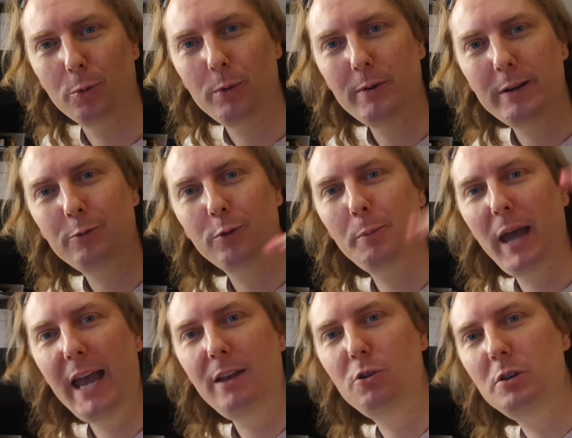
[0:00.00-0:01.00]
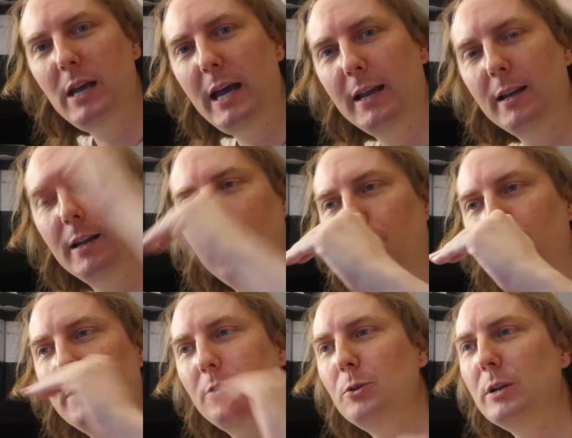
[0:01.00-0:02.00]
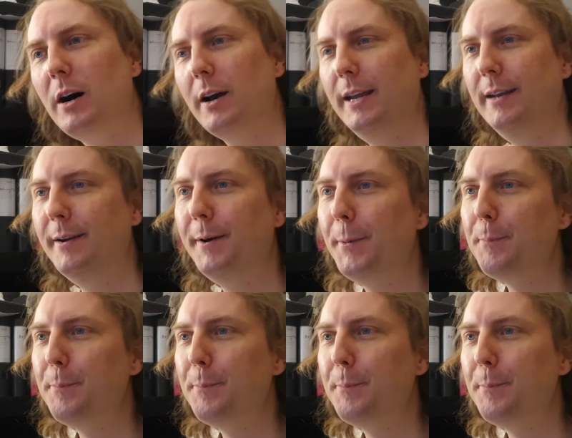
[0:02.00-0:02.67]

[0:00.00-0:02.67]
We went from eight to 10 and now we are to nine.